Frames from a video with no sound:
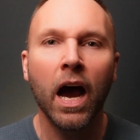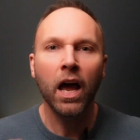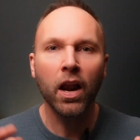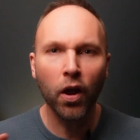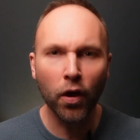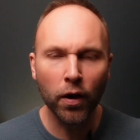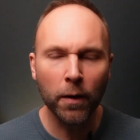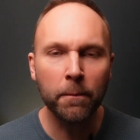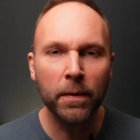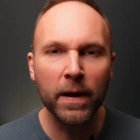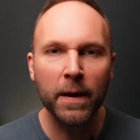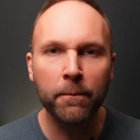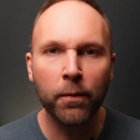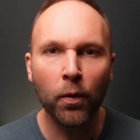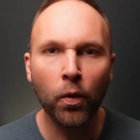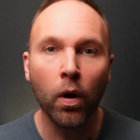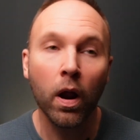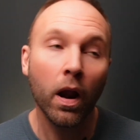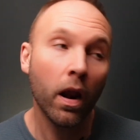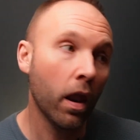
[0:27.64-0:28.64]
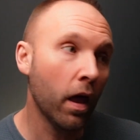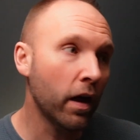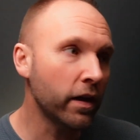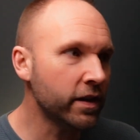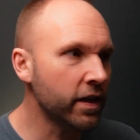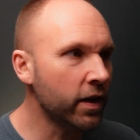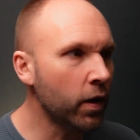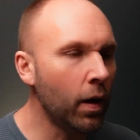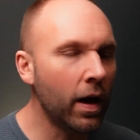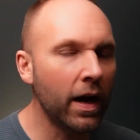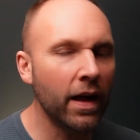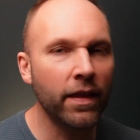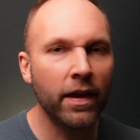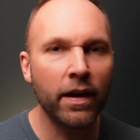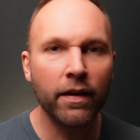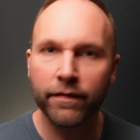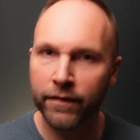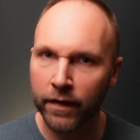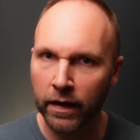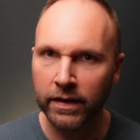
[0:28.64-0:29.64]
A lot of people like to go out
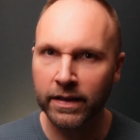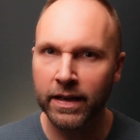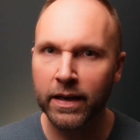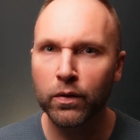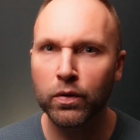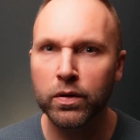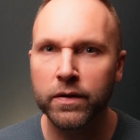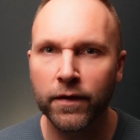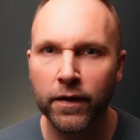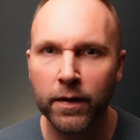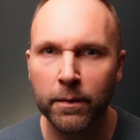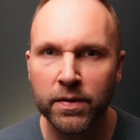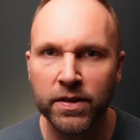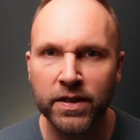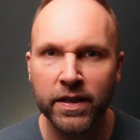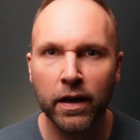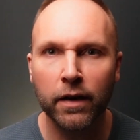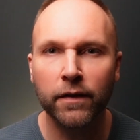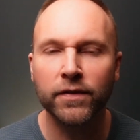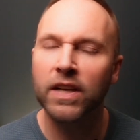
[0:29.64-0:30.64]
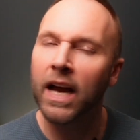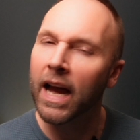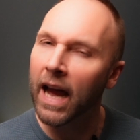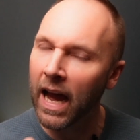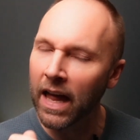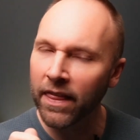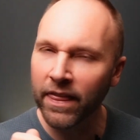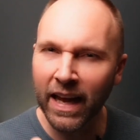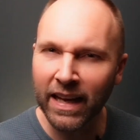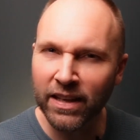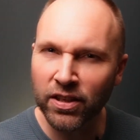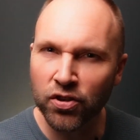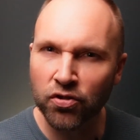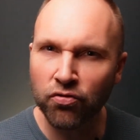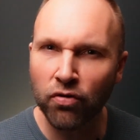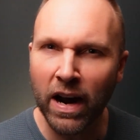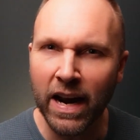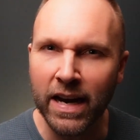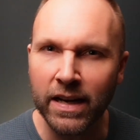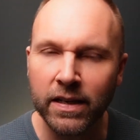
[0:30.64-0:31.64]
there, find deals for themselves, and that's
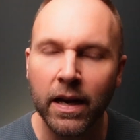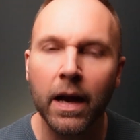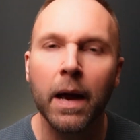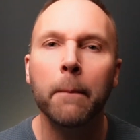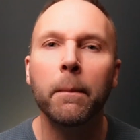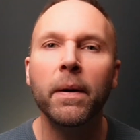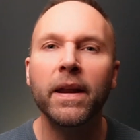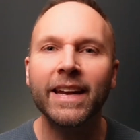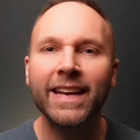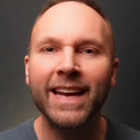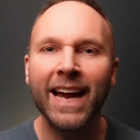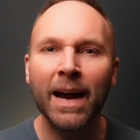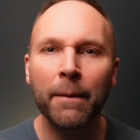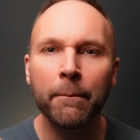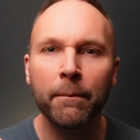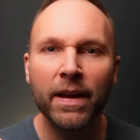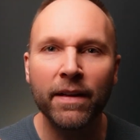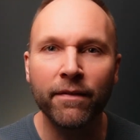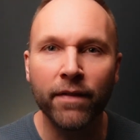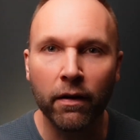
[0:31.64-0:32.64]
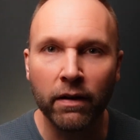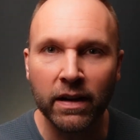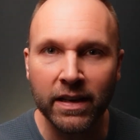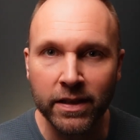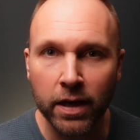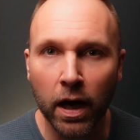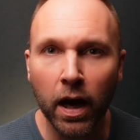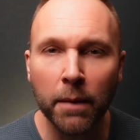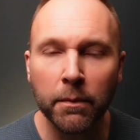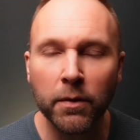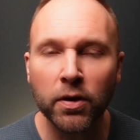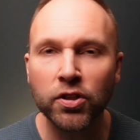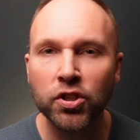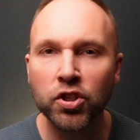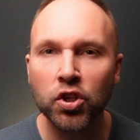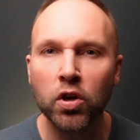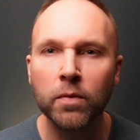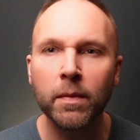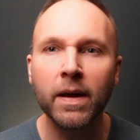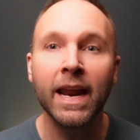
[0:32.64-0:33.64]
great, but it can be very time
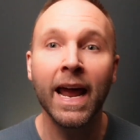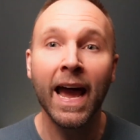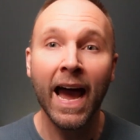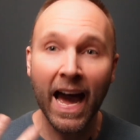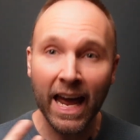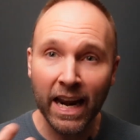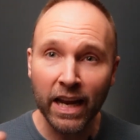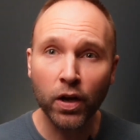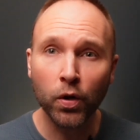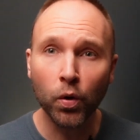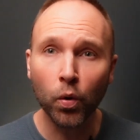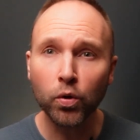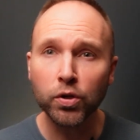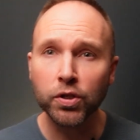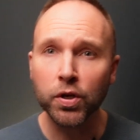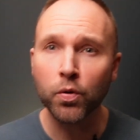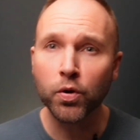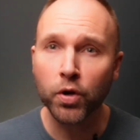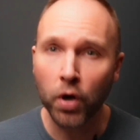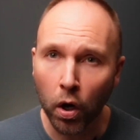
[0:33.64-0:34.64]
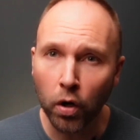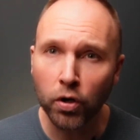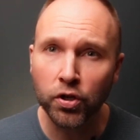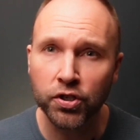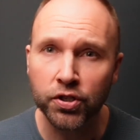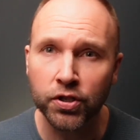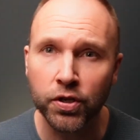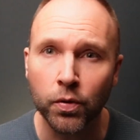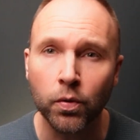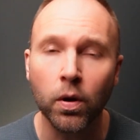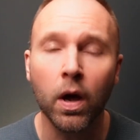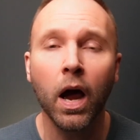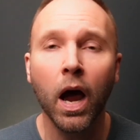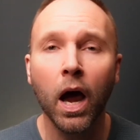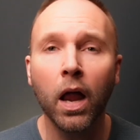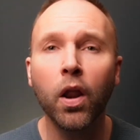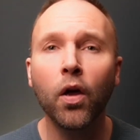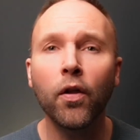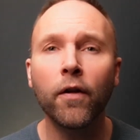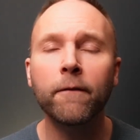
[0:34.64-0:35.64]
consuming and it can also cost you
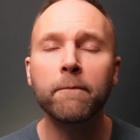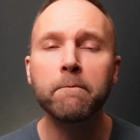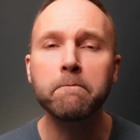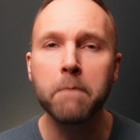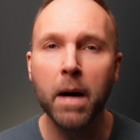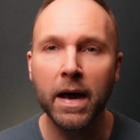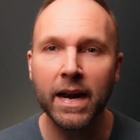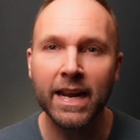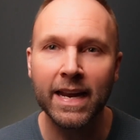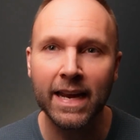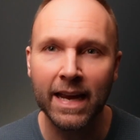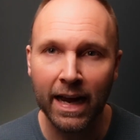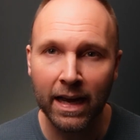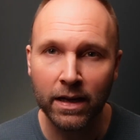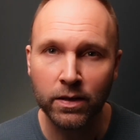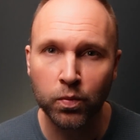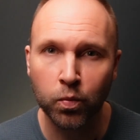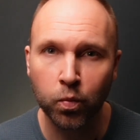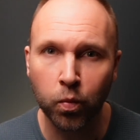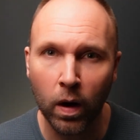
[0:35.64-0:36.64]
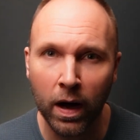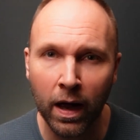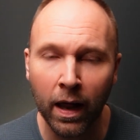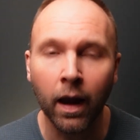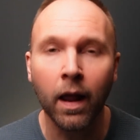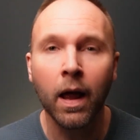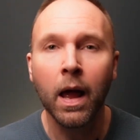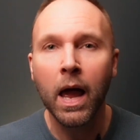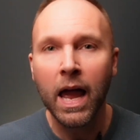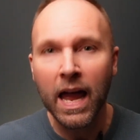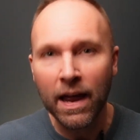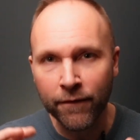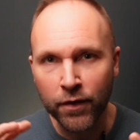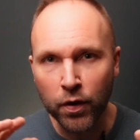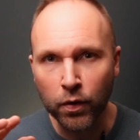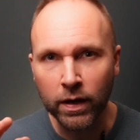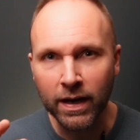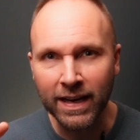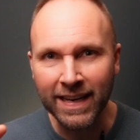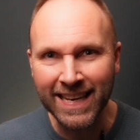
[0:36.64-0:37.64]
a lot of money as well. If you
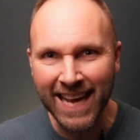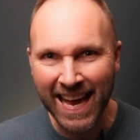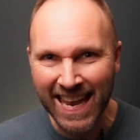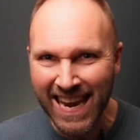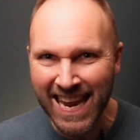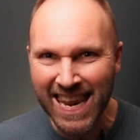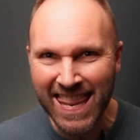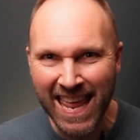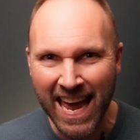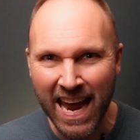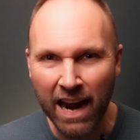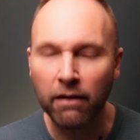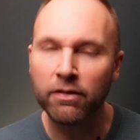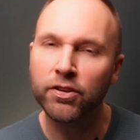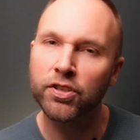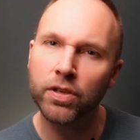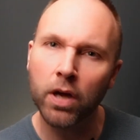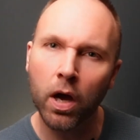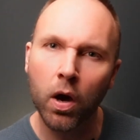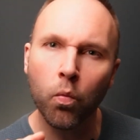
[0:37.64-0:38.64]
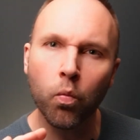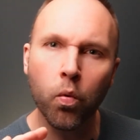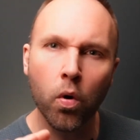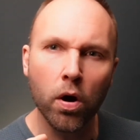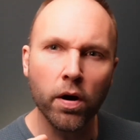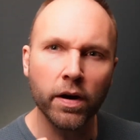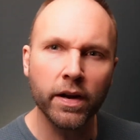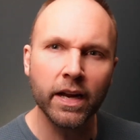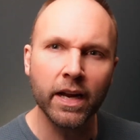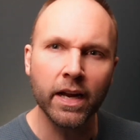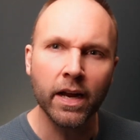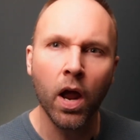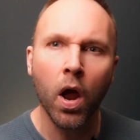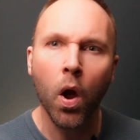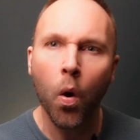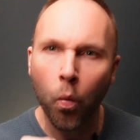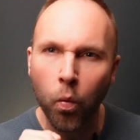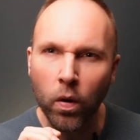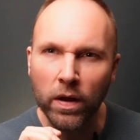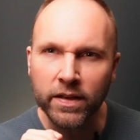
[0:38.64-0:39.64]
can get in there and start working
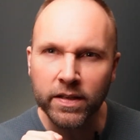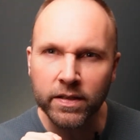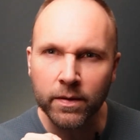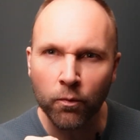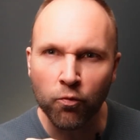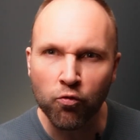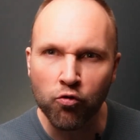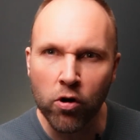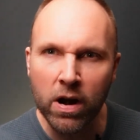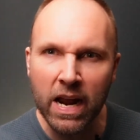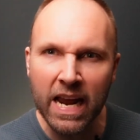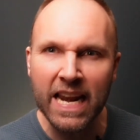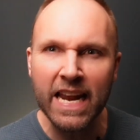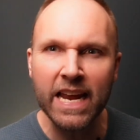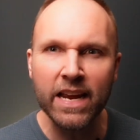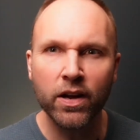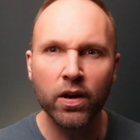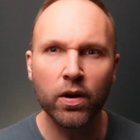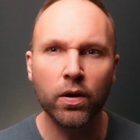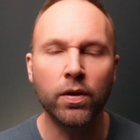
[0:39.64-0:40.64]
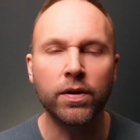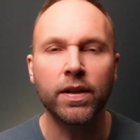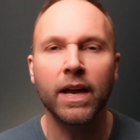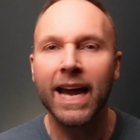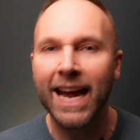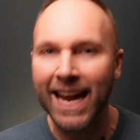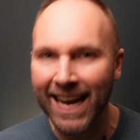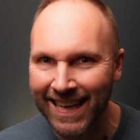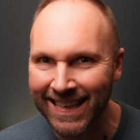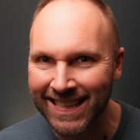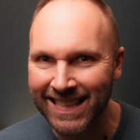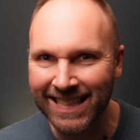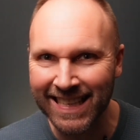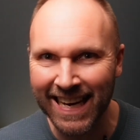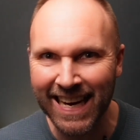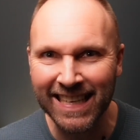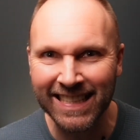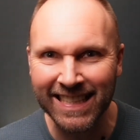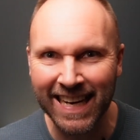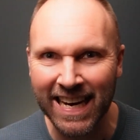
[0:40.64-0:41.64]
with some really good
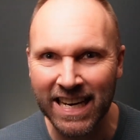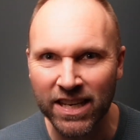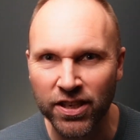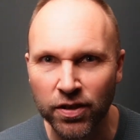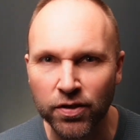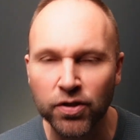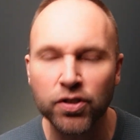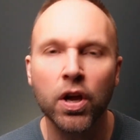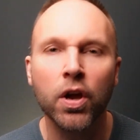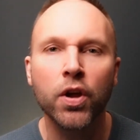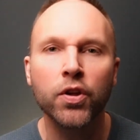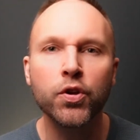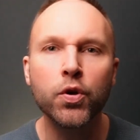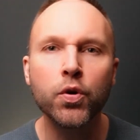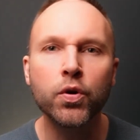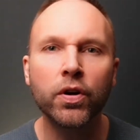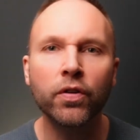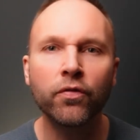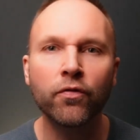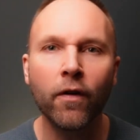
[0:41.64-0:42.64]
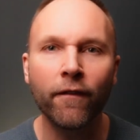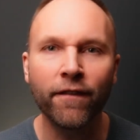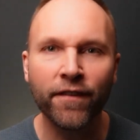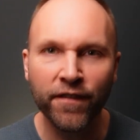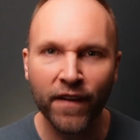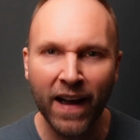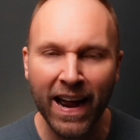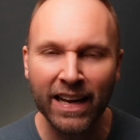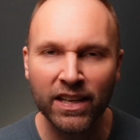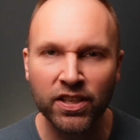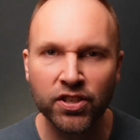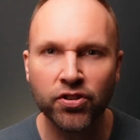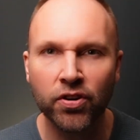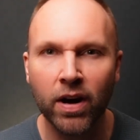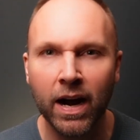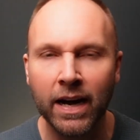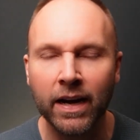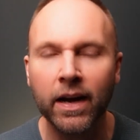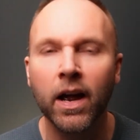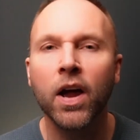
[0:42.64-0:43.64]
estate agents, you can fast
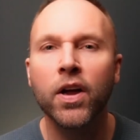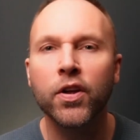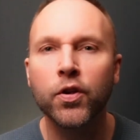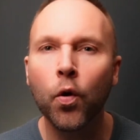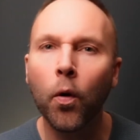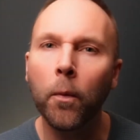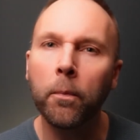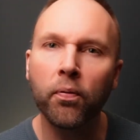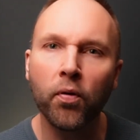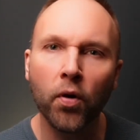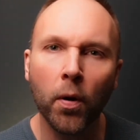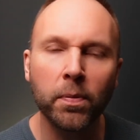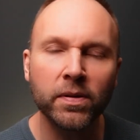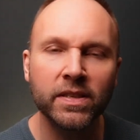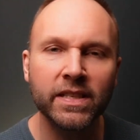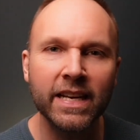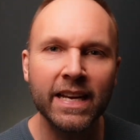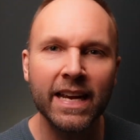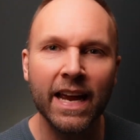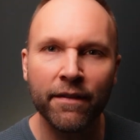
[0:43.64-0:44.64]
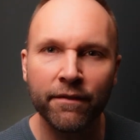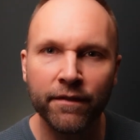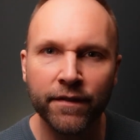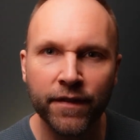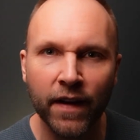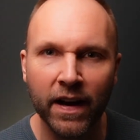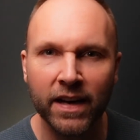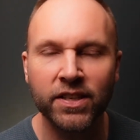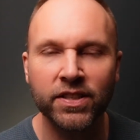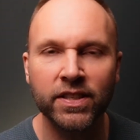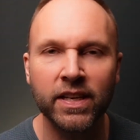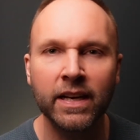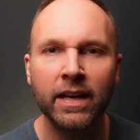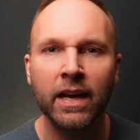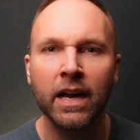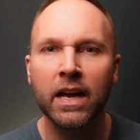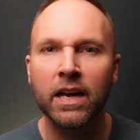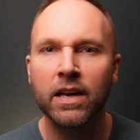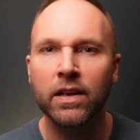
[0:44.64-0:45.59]
track your property investing